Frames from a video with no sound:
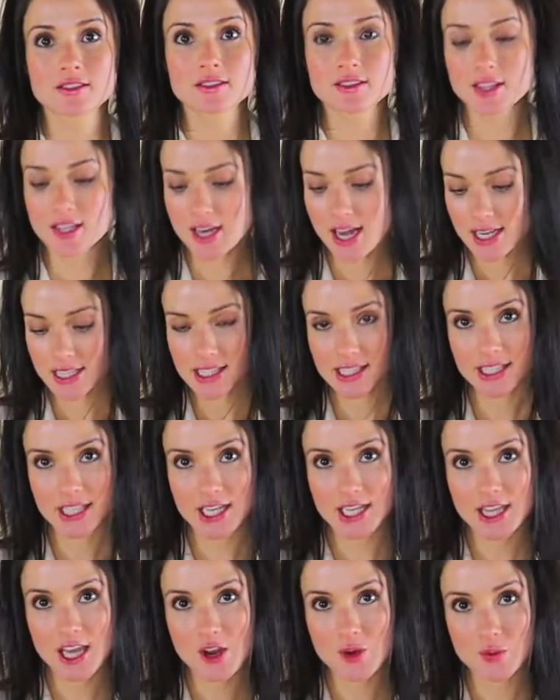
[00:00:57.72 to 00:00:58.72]
The next
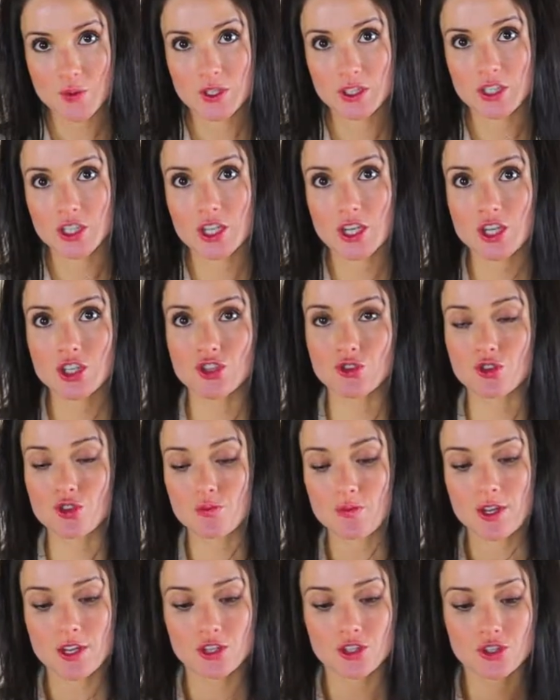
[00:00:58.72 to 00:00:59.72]
thing that really
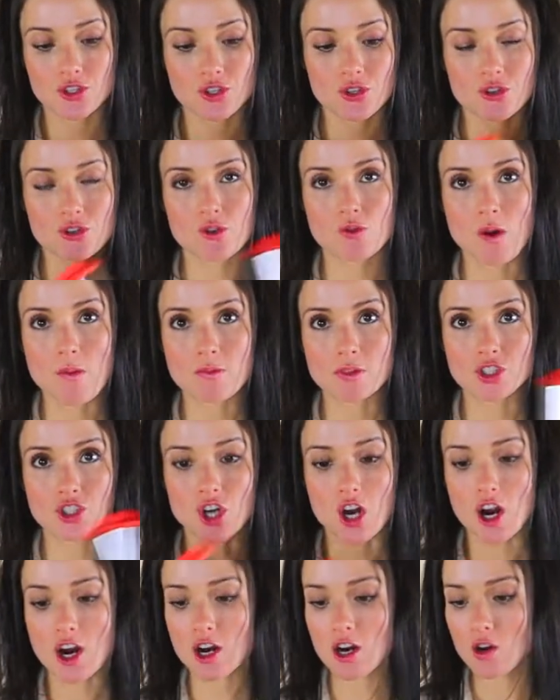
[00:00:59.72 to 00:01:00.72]
drew me to Rumble
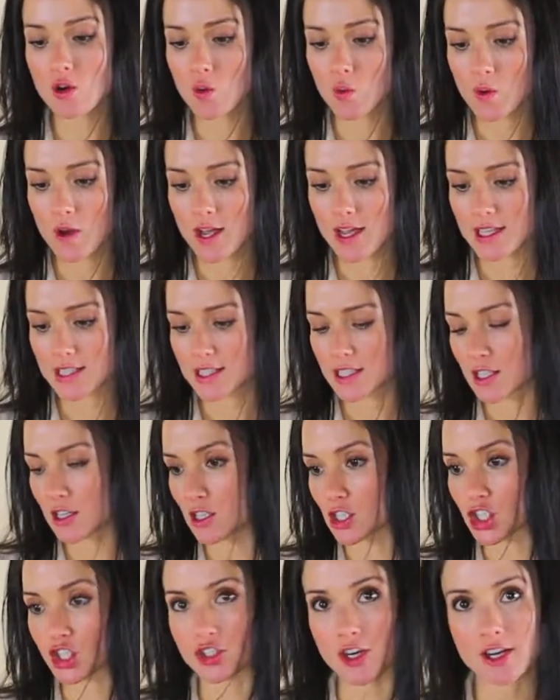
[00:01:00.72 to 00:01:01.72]
Jar was
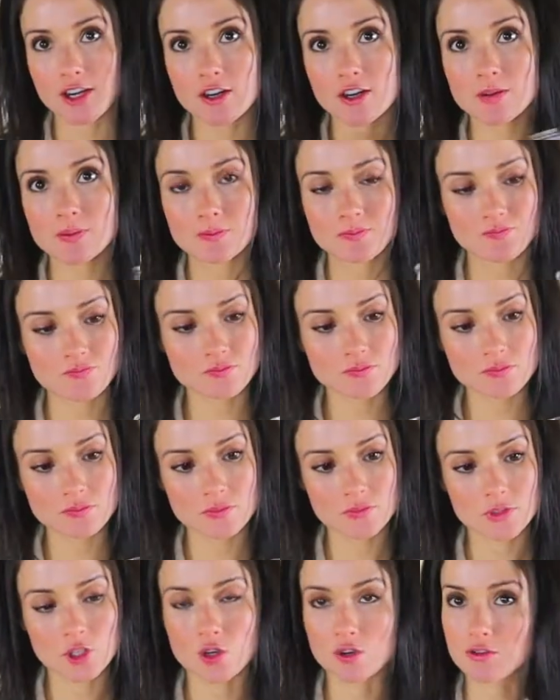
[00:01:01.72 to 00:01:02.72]
their strainer
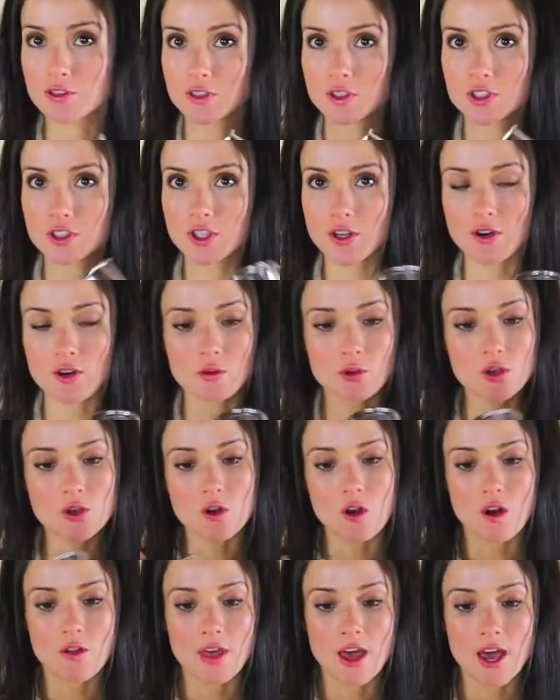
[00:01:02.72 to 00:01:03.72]
or filter, I don't know what you call